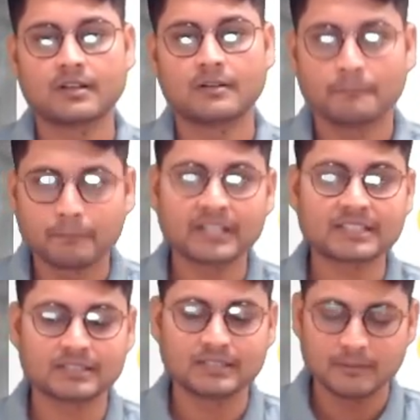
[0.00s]

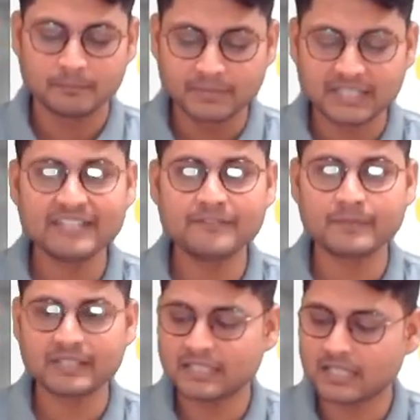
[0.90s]
But believe
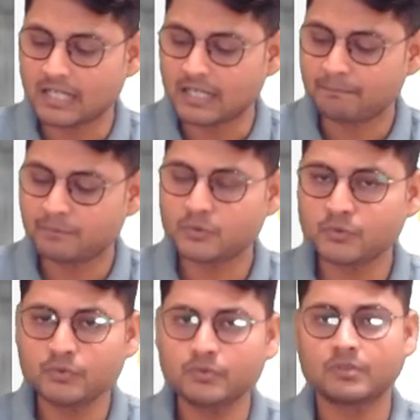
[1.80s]
me, up
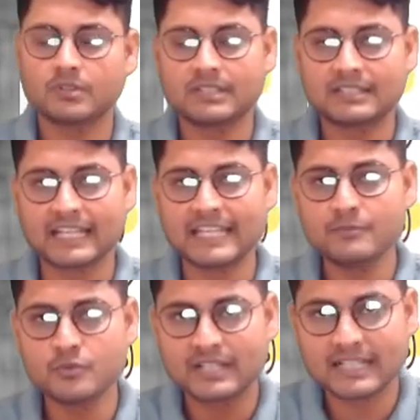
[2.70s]
to the time
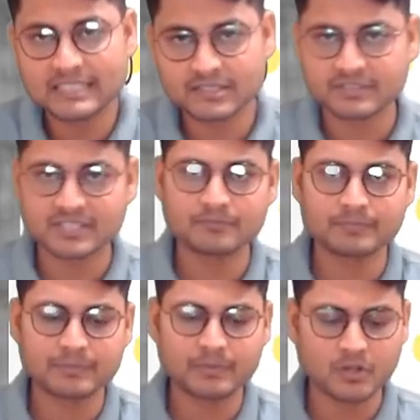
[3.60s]
you get the question
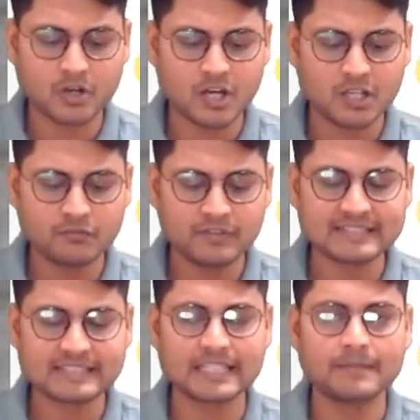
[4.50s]
paper,
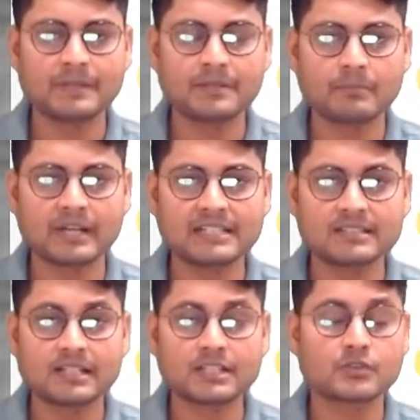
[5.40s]
always keep in mind
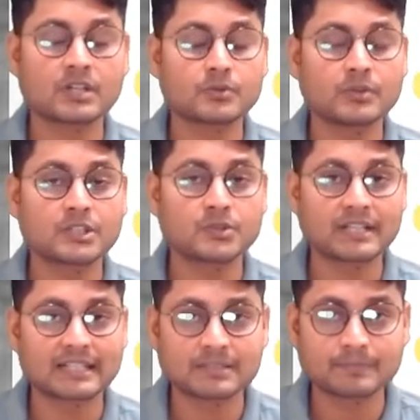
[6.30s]
that you are going to
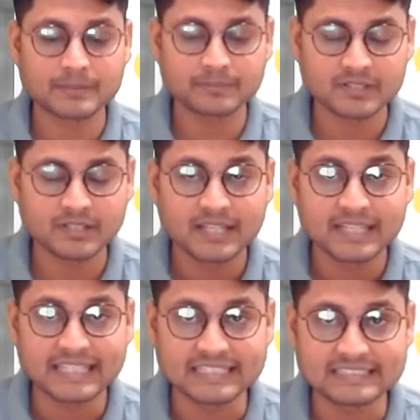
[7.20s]
get the paper
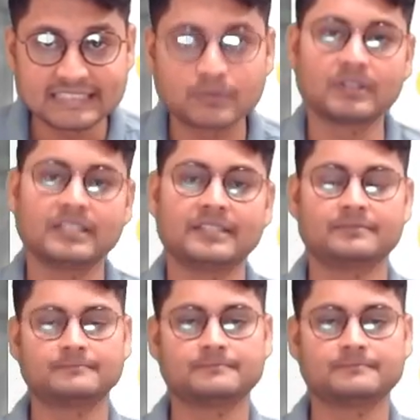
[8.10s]
easy only,